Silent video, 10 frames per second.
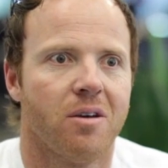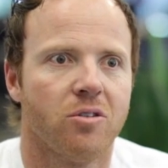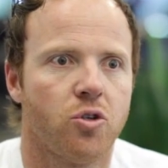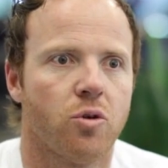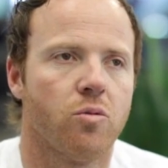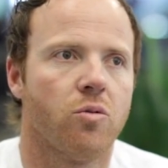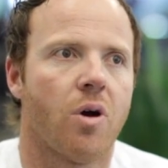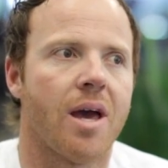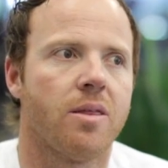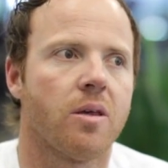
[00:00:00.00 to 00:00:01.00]
So
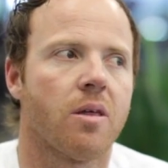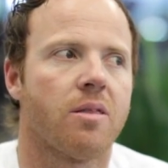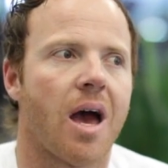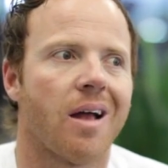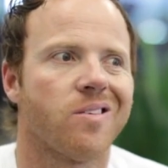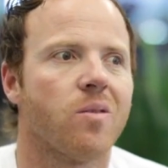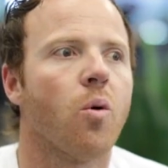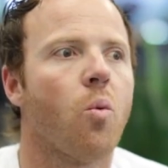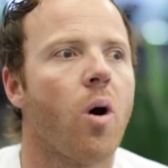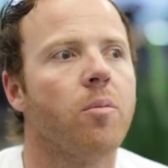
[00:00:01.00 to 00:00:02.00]
I think that that's
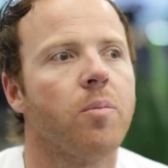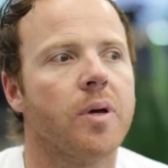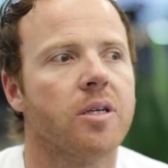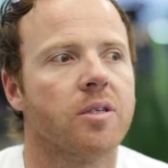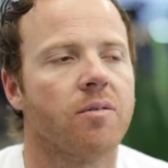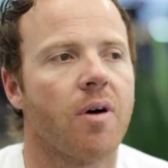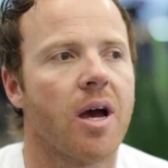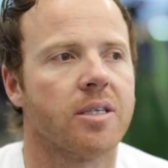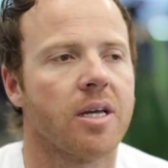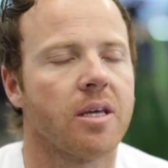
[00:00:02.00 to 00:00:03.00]
the one piece of
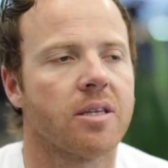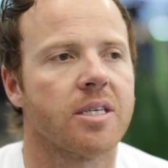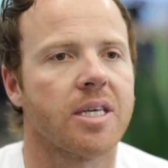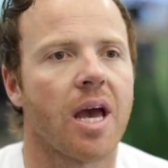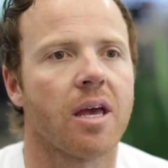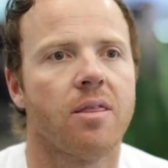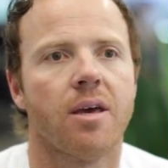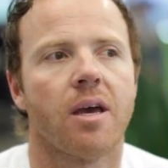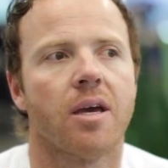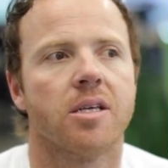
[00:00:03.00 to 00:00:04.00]
advice. I think the second
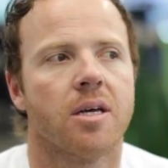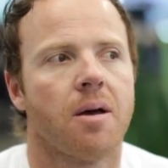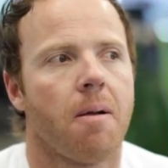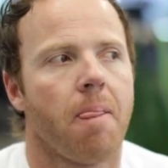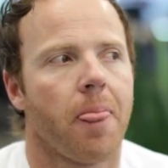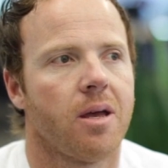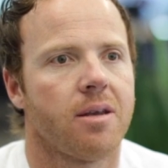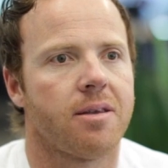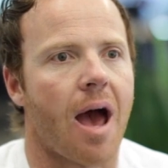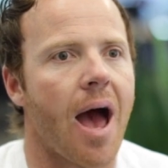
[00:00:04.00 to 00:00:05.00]
thing is,
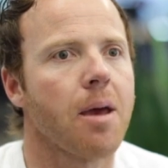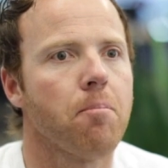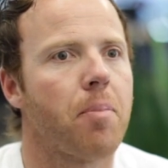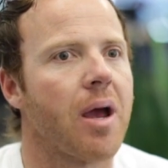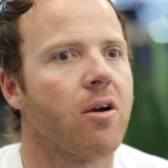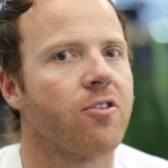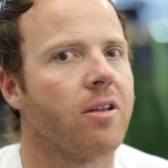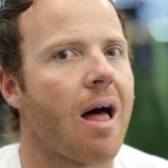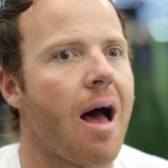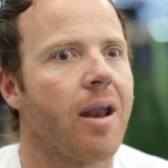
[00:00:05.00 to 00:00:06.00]
time bears a
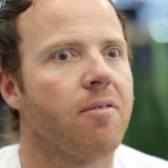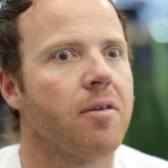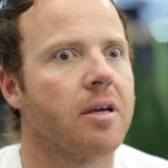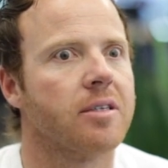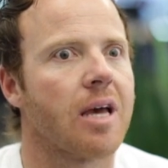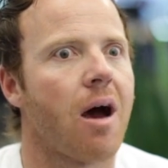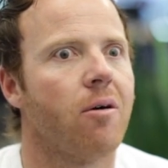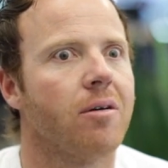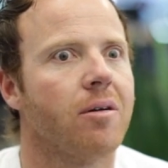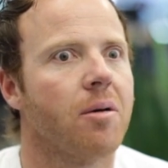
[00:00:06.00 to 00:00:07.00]
lot of things
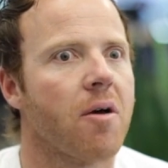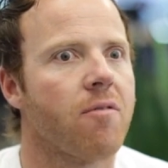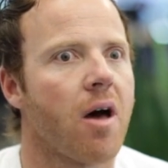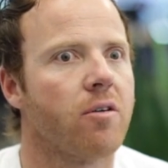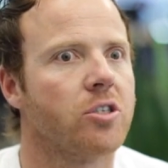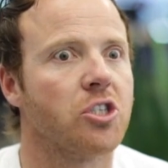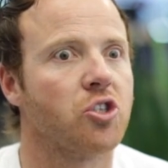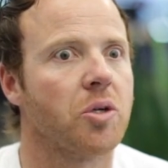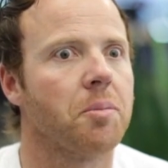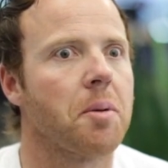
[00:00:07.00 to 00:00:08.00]
out. And my father is an
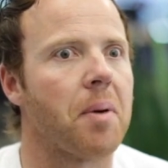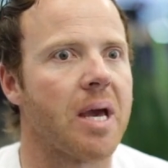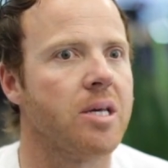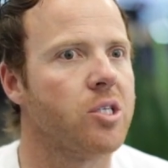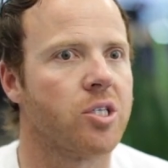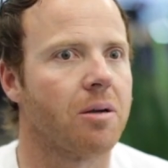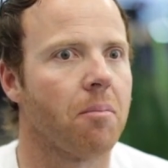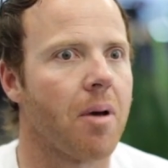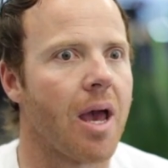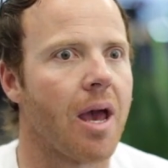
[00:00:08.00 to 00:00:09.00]
extremely patient
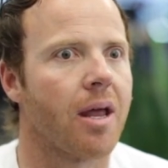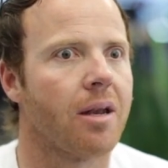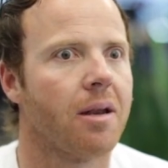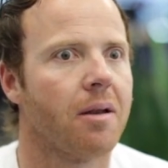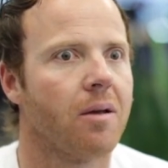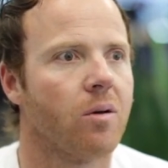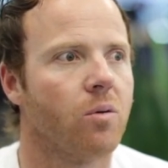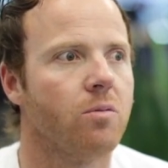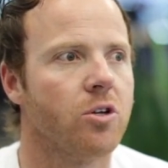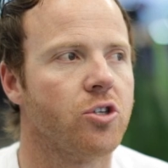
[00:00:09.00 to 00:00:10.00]
man,
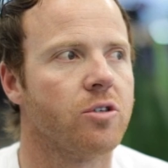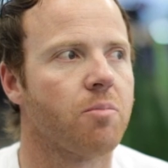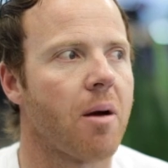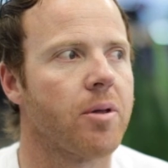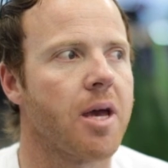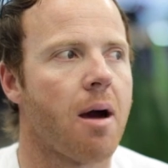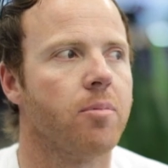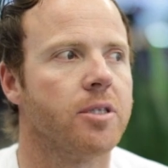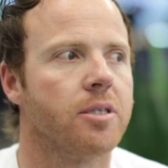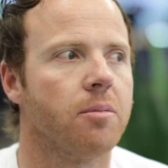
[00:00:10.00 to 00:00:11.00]
which is probably the
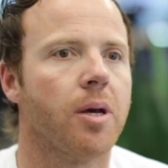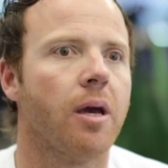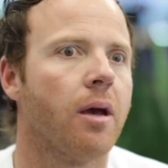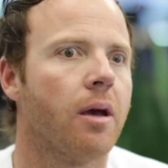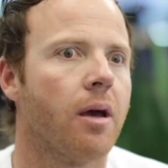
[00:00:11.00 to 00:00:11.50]
opposite of me.